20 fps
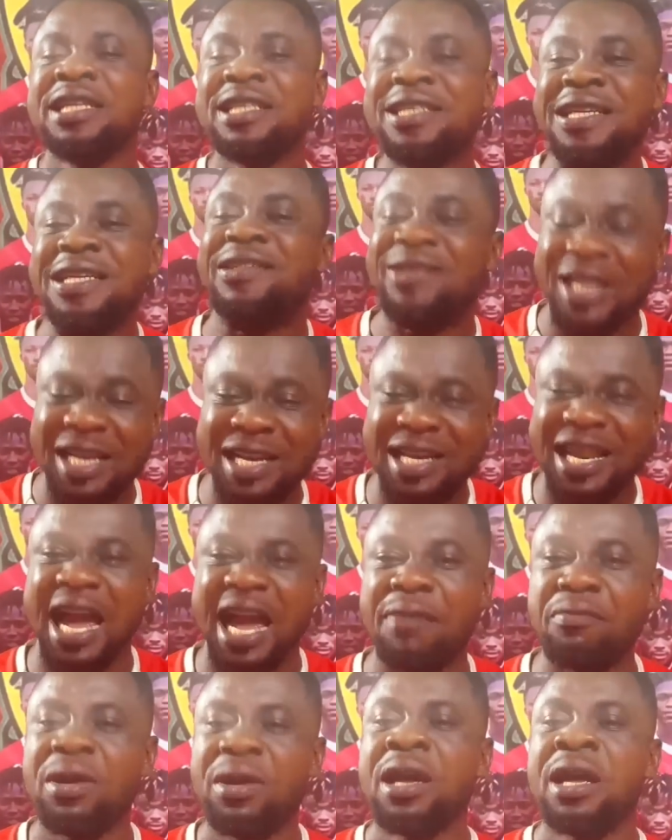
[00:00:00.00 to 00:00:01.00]
Teaching
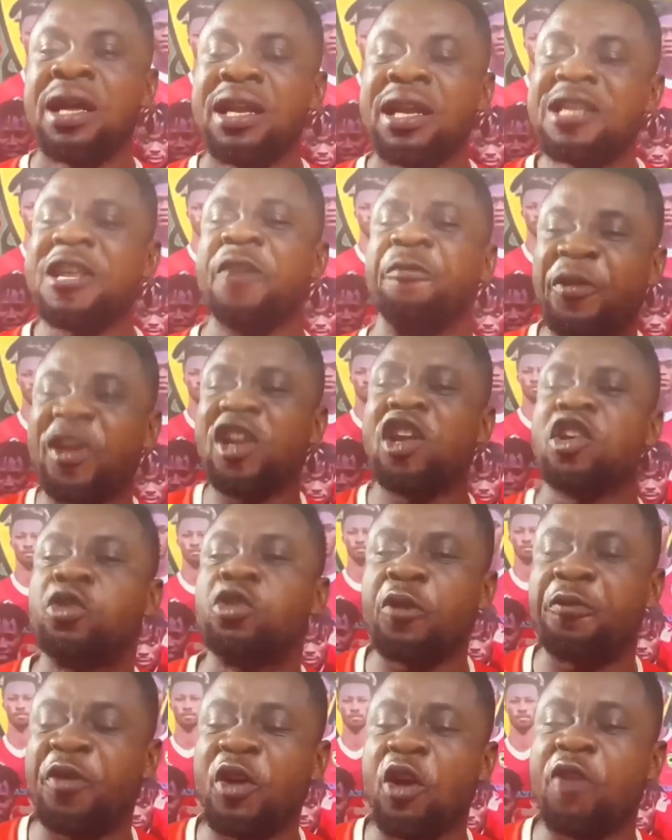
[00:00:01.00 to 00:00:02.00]
them the
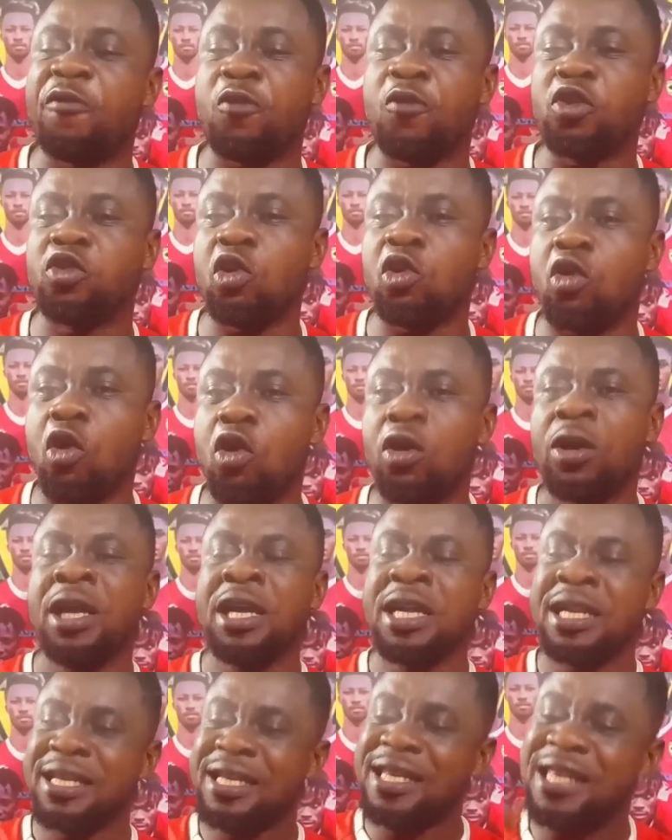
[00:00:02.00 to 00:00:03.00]
philosophy of
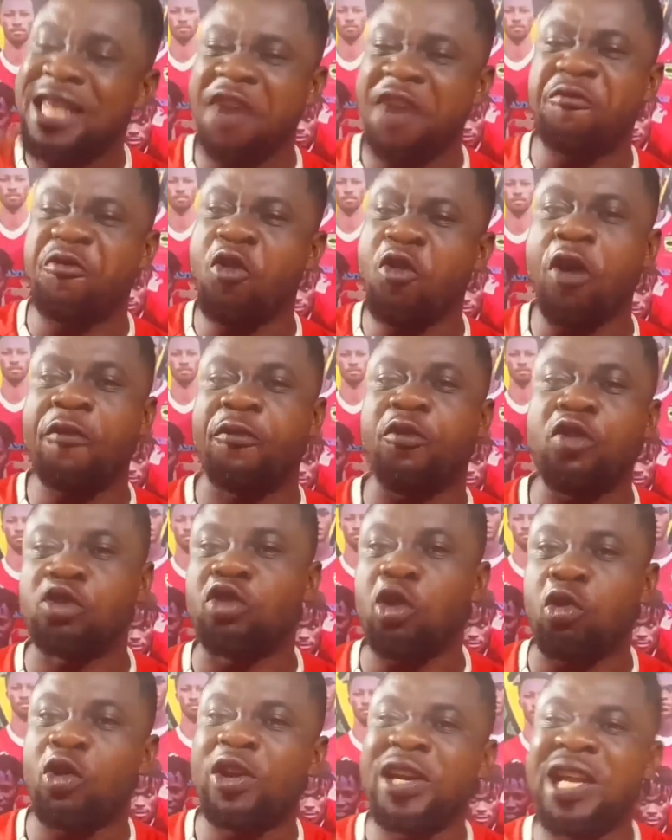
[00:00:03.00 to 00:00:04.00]
Kotoko, level of
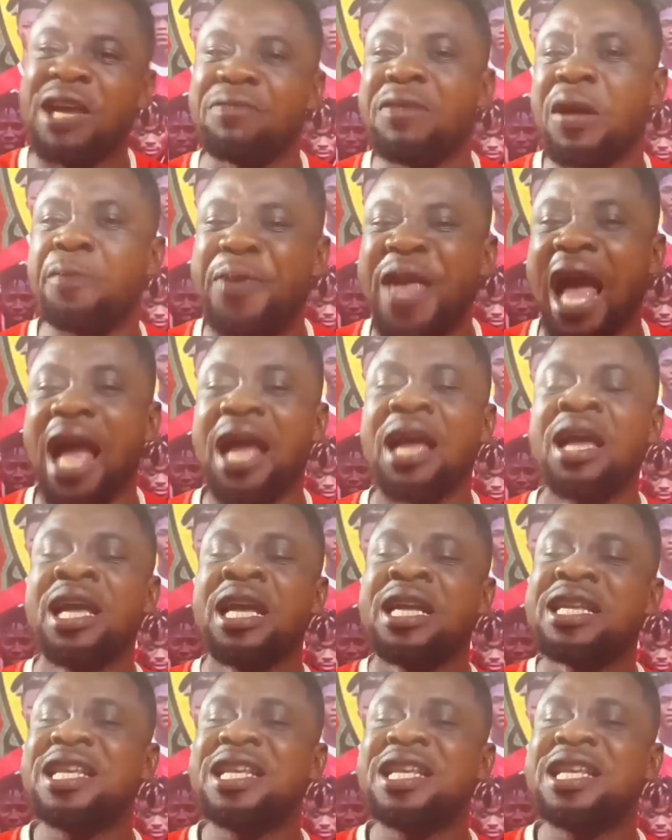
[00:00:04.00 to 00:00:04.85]
Kotoko.